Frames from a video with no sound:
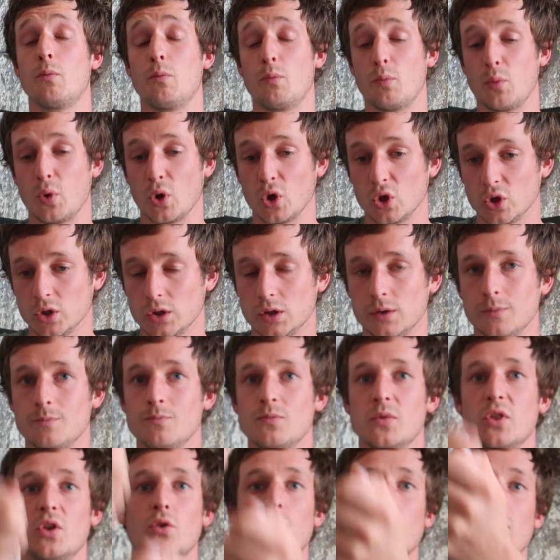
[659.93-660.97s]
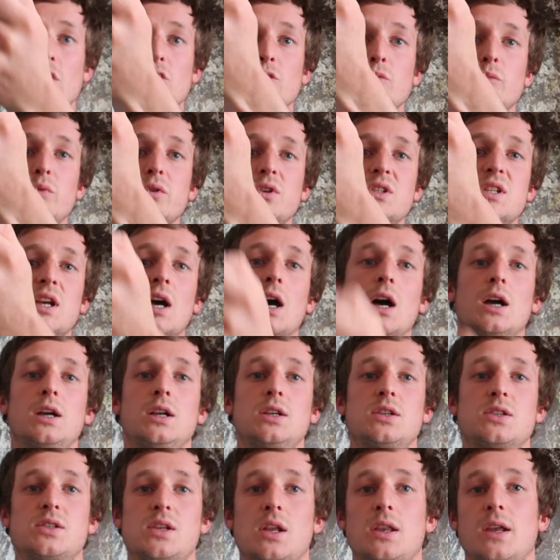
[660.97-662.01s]
pull the rope
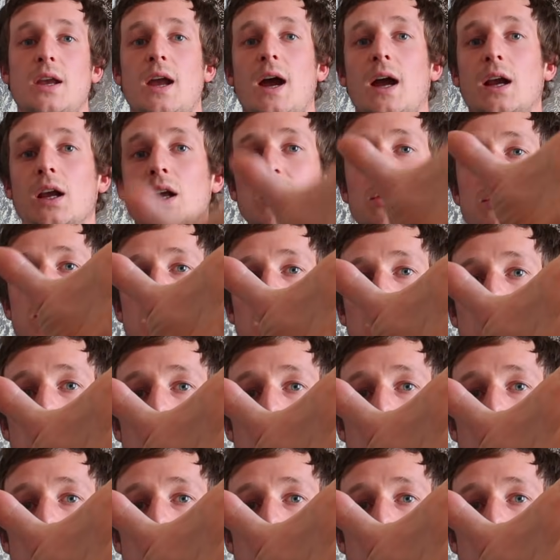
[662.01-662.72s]
tight so the anchor stayed